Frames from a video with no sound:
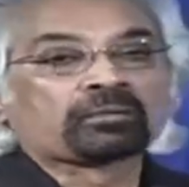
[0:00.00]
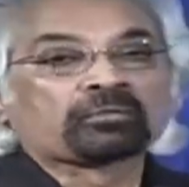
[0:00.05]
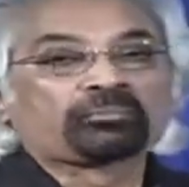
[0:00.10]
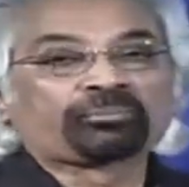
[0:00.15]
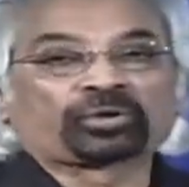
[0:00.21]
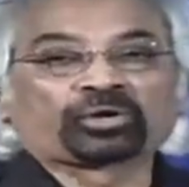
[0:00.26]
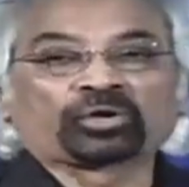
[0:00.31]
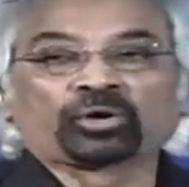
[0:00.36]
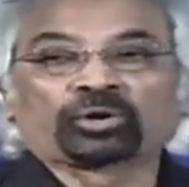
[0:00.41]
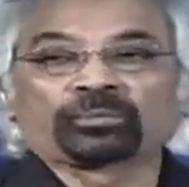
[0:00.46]

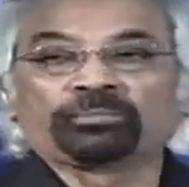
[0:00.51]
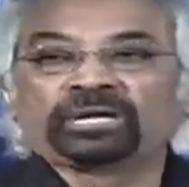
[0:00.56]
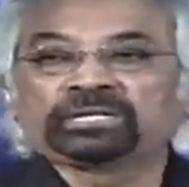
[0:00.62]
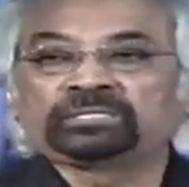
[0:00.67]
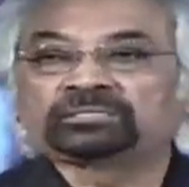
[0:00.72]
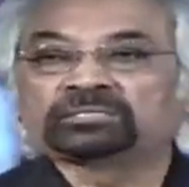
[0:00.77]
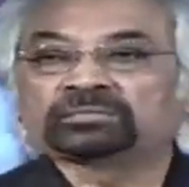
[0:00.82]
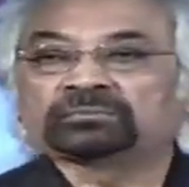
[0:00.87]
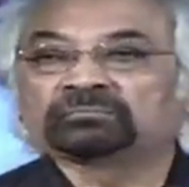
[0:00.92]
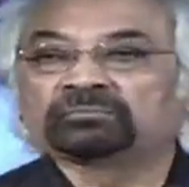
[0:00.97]

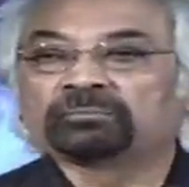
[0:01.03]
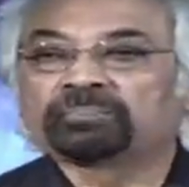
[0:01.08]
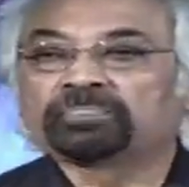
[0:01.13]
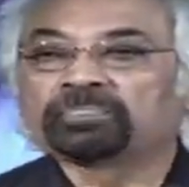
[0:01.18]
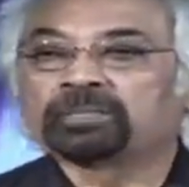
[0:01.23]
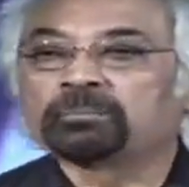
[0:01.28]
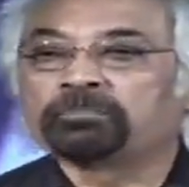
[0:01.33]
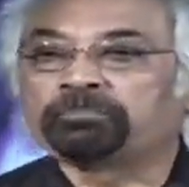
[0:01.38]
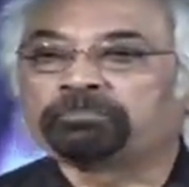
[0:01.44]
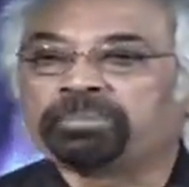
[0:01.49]
procurement,
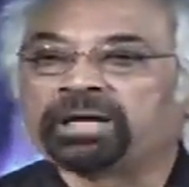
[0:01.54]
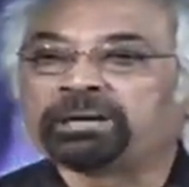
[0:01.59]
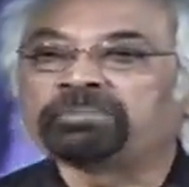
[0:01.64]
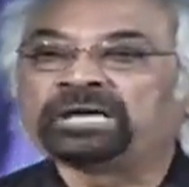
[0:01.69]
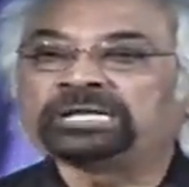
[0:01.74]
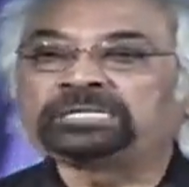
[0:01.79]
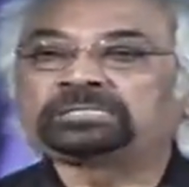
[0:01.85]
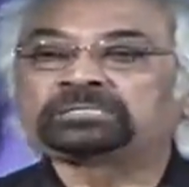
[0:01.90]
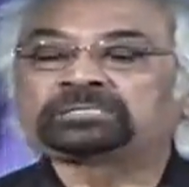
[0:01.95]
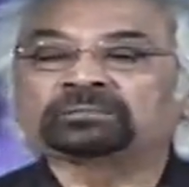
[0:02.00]

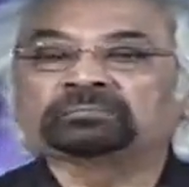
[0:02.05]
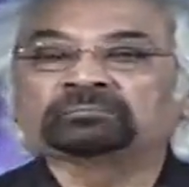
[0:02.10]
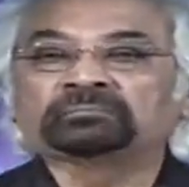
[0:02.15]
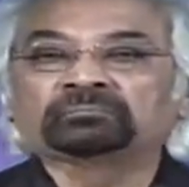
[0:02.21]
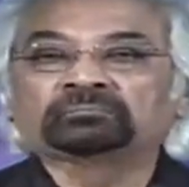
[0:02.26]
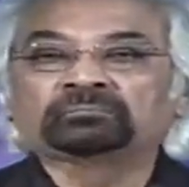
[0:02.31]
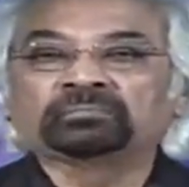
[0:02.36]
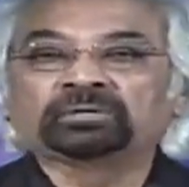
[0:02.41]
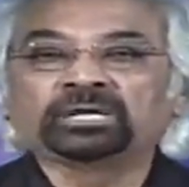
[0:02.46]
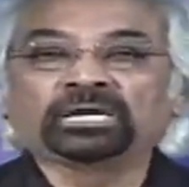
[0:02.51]
payment,
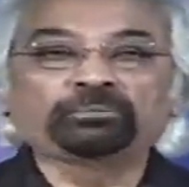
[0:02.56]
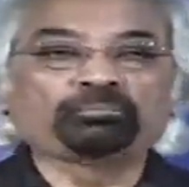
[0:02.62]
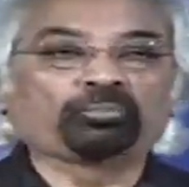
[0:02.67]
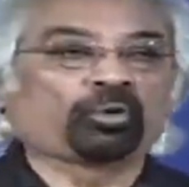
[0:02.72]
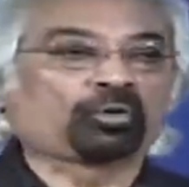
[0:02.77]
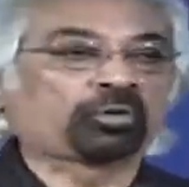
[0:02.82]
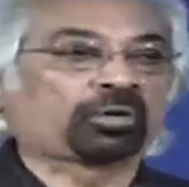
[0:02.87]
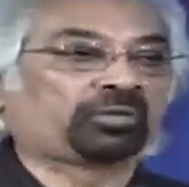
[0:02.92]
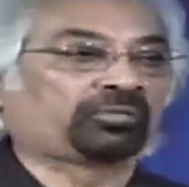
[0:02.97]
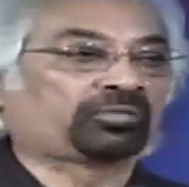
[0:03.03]
and
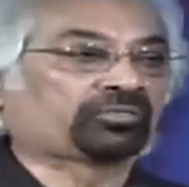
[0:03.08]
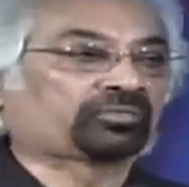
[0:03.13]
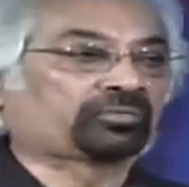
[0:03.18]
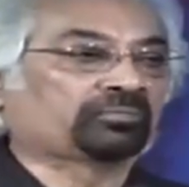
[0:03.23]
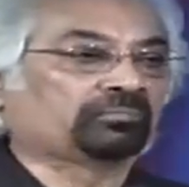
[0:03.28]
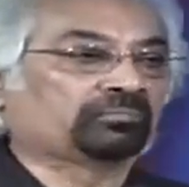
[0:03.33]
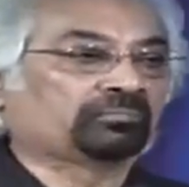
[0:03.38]
portals.